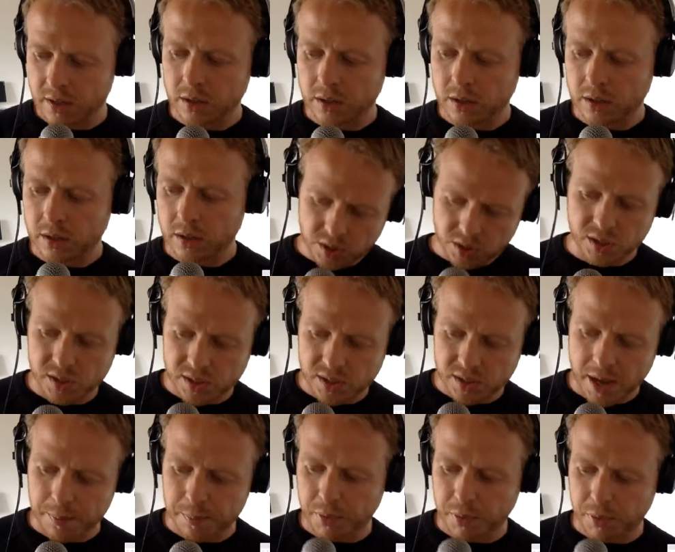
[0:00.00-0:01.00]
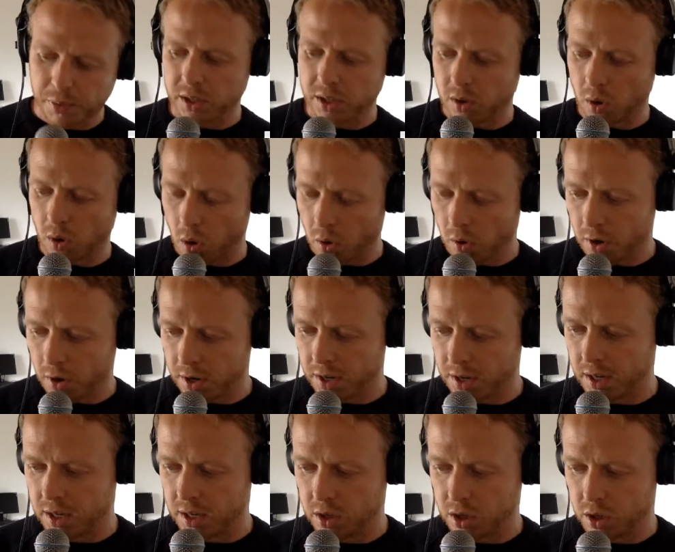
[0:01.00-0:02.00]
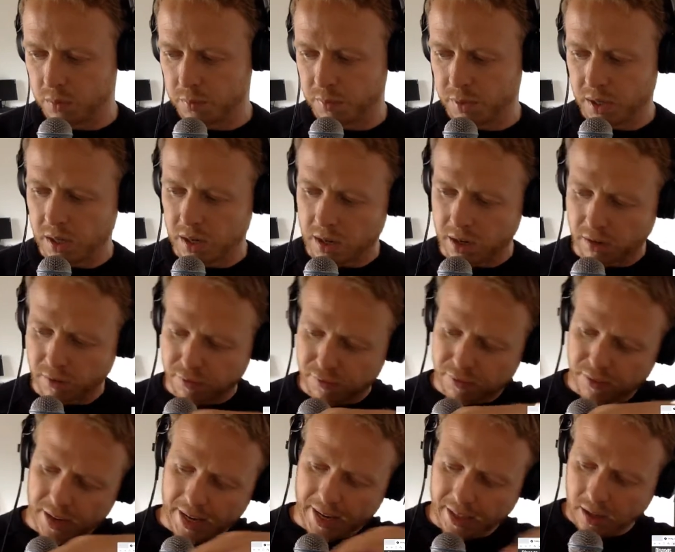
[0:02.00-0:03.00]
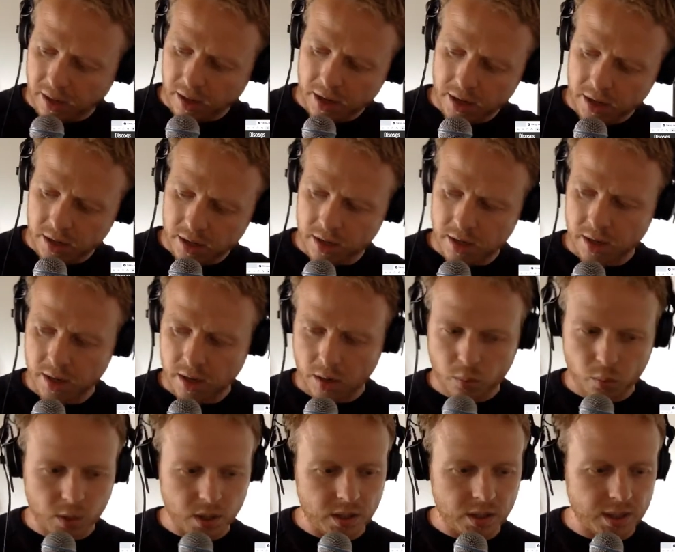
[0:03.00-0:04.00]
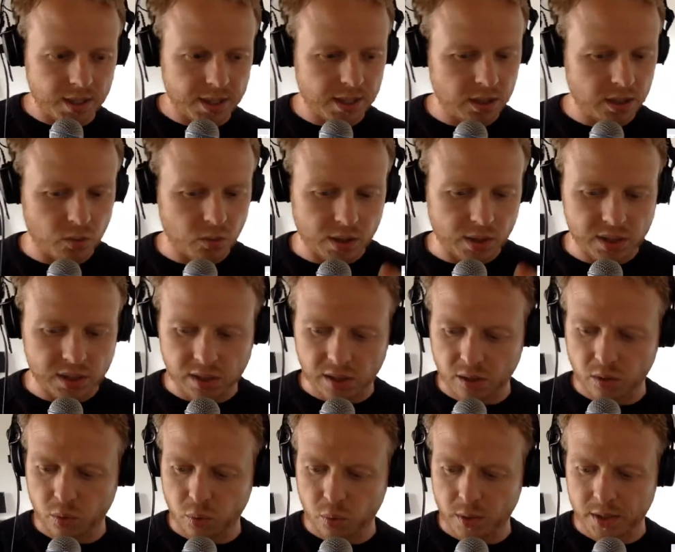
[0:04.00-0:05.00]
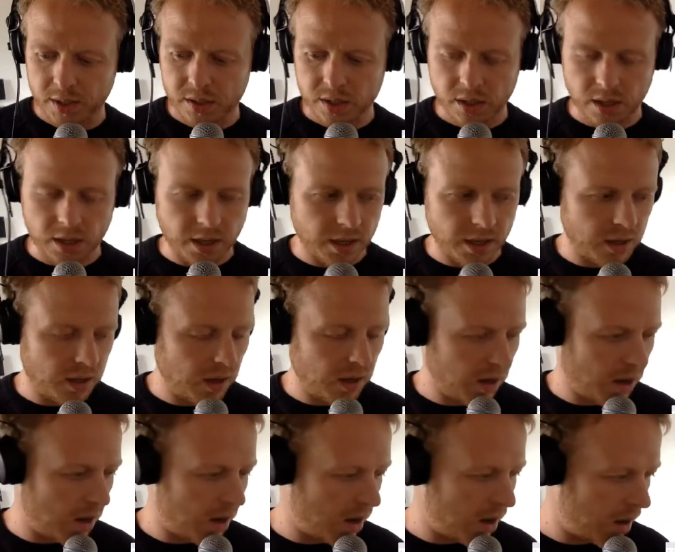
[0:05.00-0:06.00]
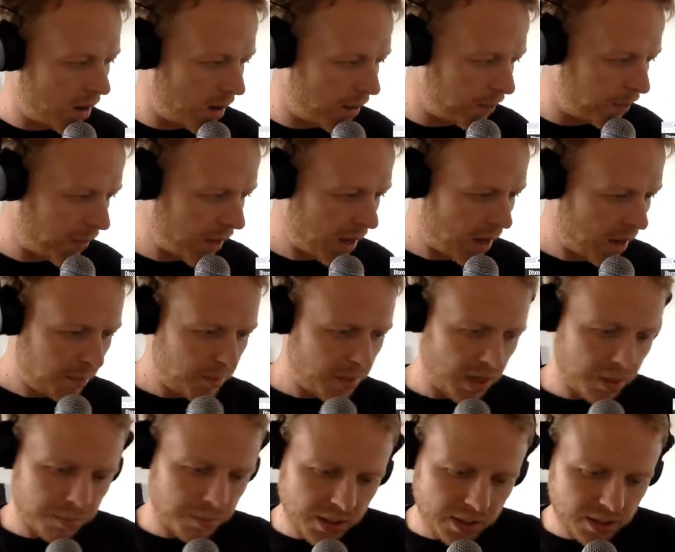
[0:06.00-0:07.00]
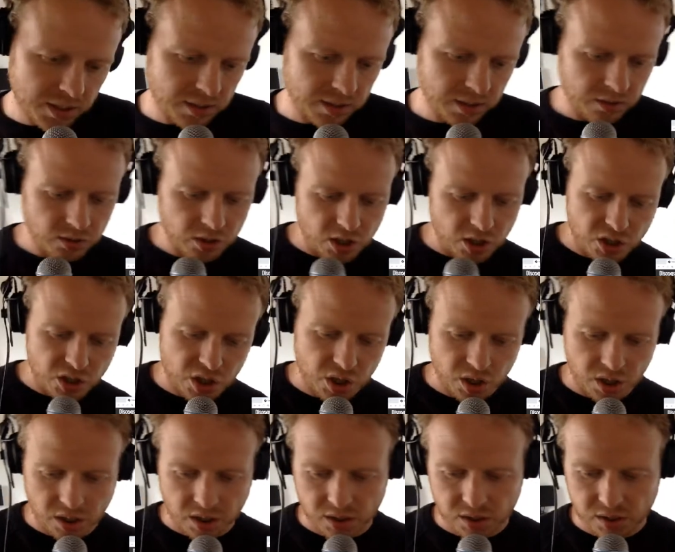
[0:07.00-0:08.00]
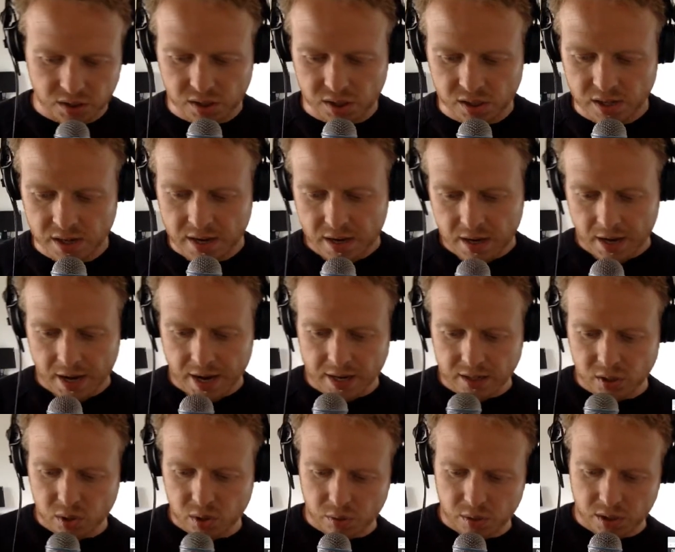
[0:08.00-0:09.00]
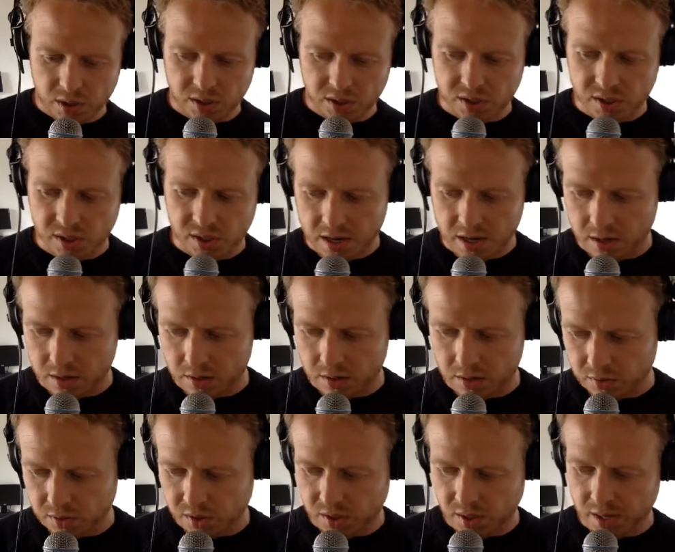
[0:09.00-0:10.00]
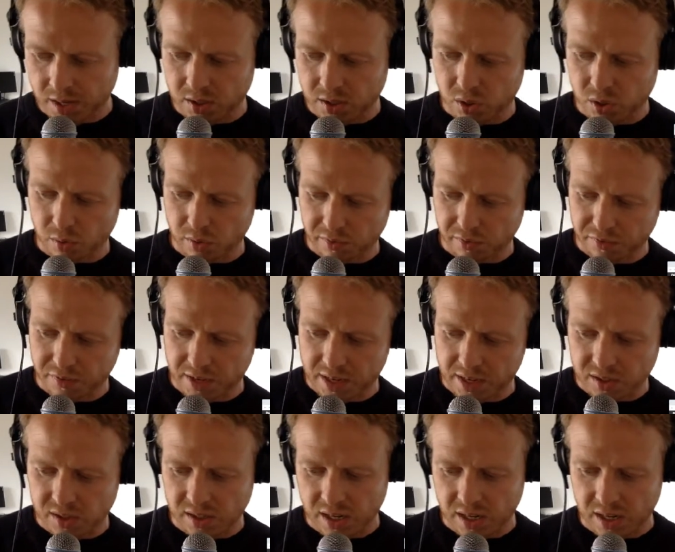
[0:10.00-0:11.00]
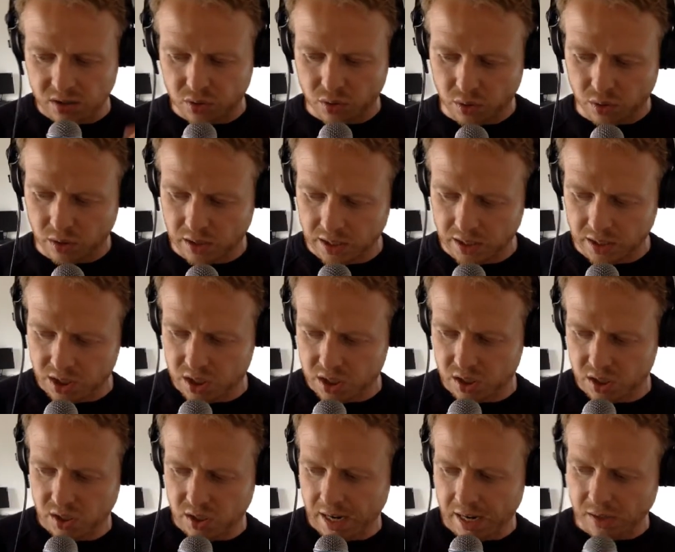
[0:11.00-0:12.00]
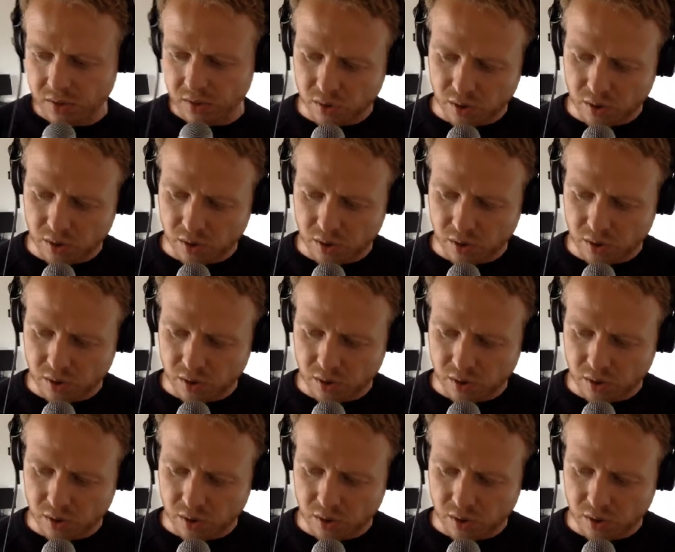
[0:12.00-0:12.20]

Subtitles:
which is the end part, or it could be like flatline with interesting tweaks like minimalistic touches, extra sounds, extra effects, extra glitches, extra